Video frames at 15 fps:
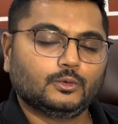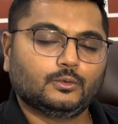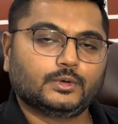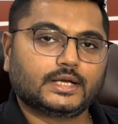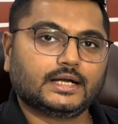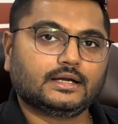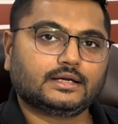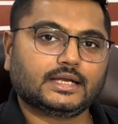we
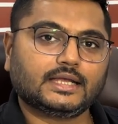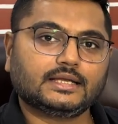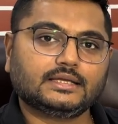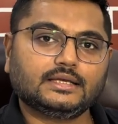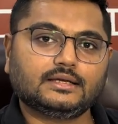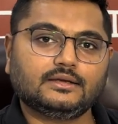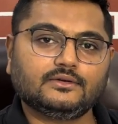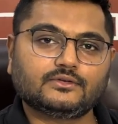can take
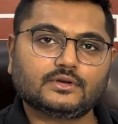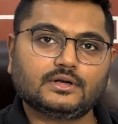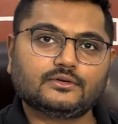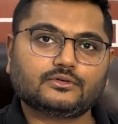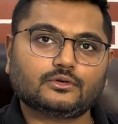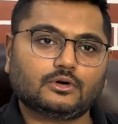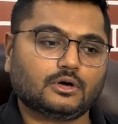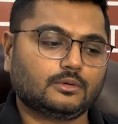the
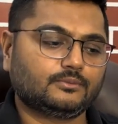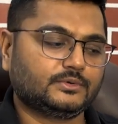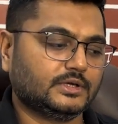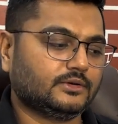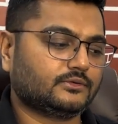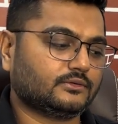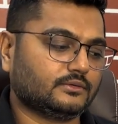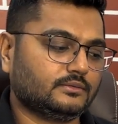results of
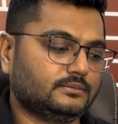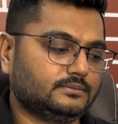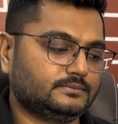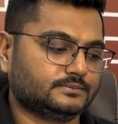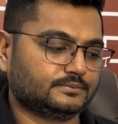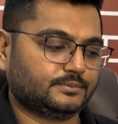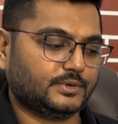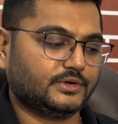these
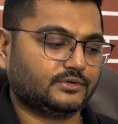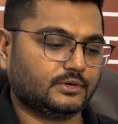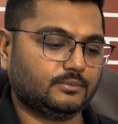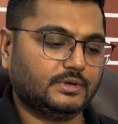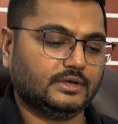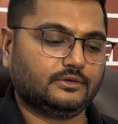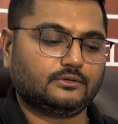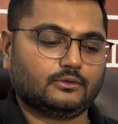
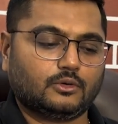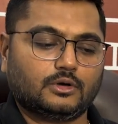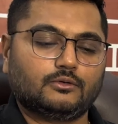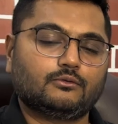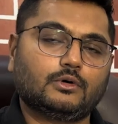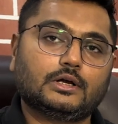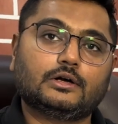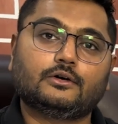PCBs
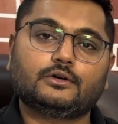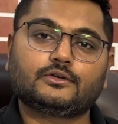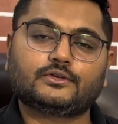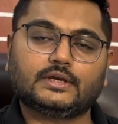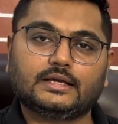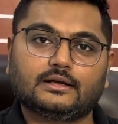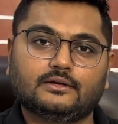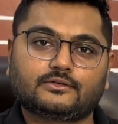on a
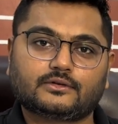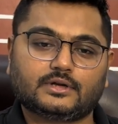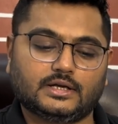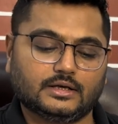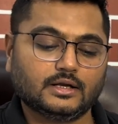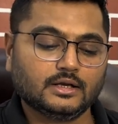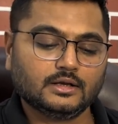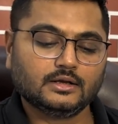single
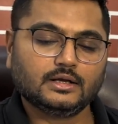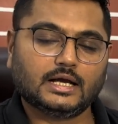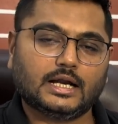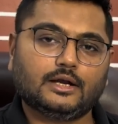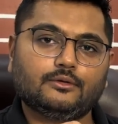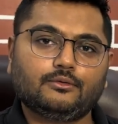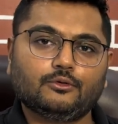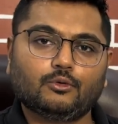screen.
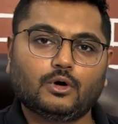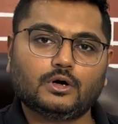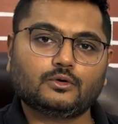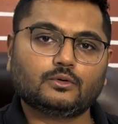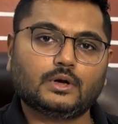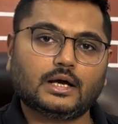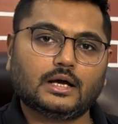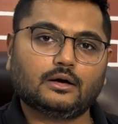And if you want
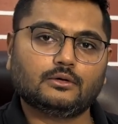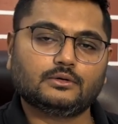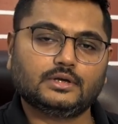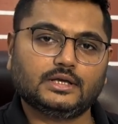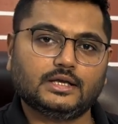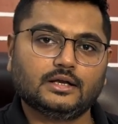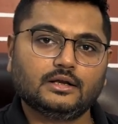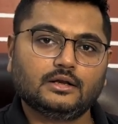to have
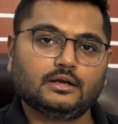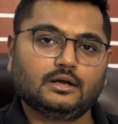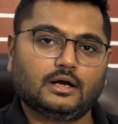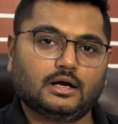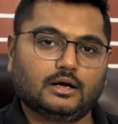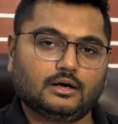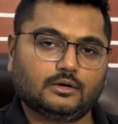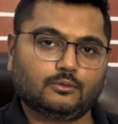the
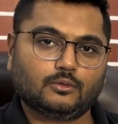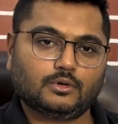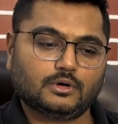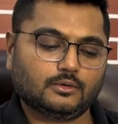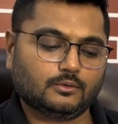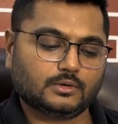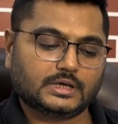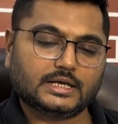
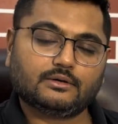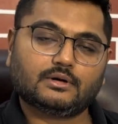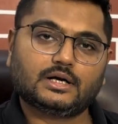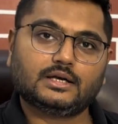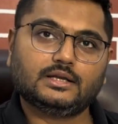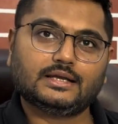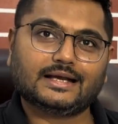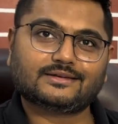
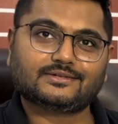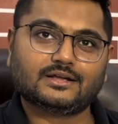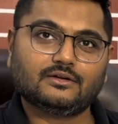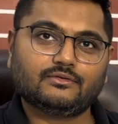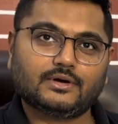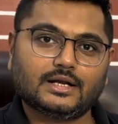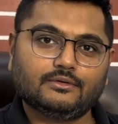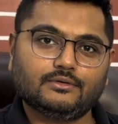require the Excel
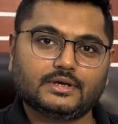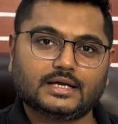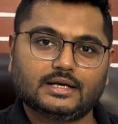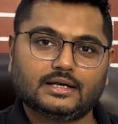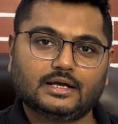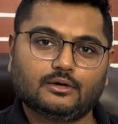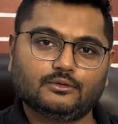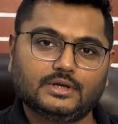file, we
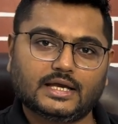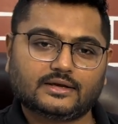can have the